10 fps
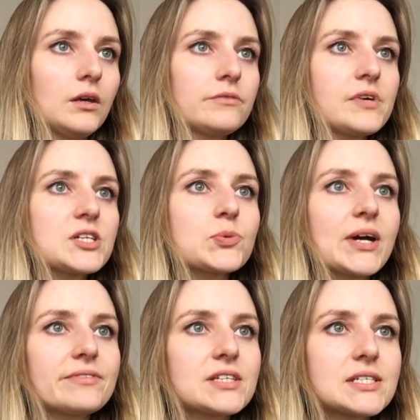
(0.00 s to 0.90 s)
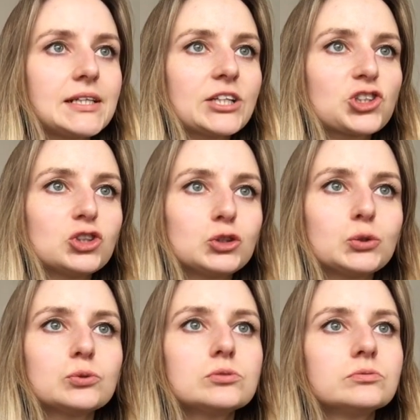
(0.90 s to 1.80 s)
First, we have the selection
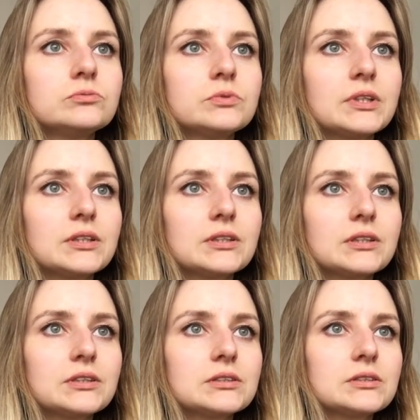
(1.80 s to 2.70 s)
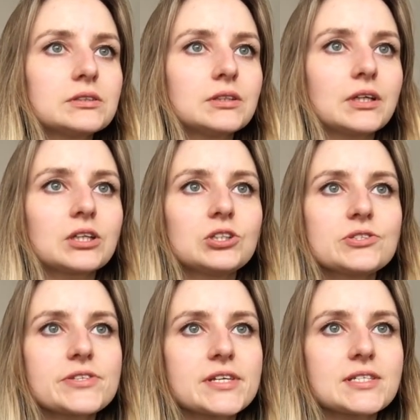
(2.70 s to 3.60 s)
tool. I can
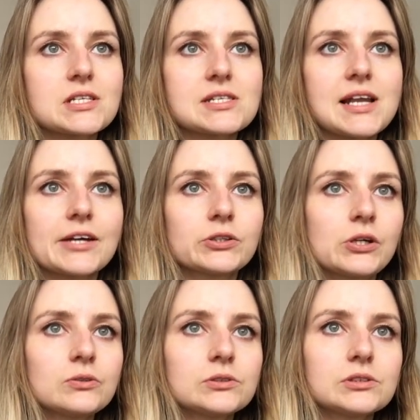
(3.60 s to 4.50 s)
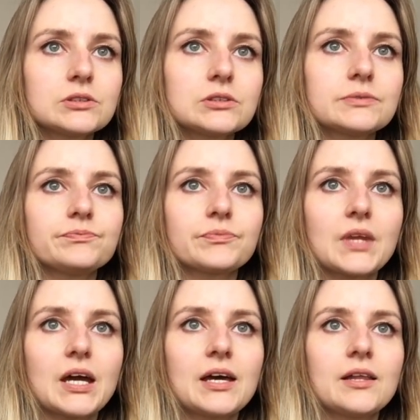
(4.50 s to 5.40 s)
use this to select notes
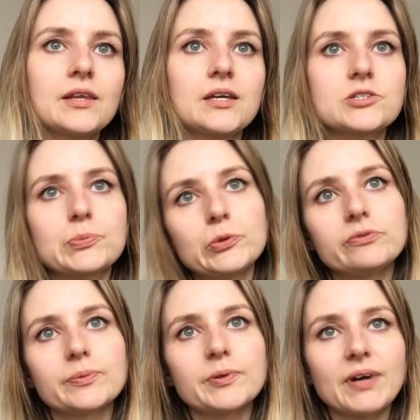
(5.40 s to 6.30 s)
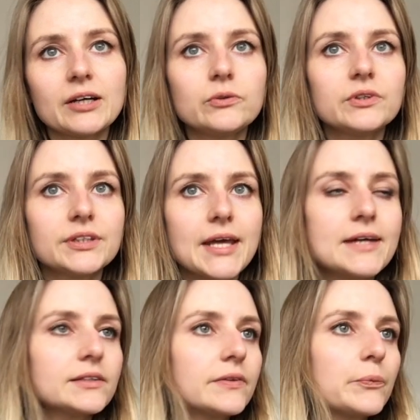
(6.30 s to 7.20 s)
and then to move them around and
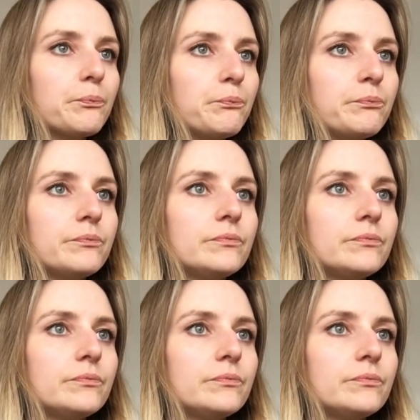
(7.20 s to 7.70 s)
edit them.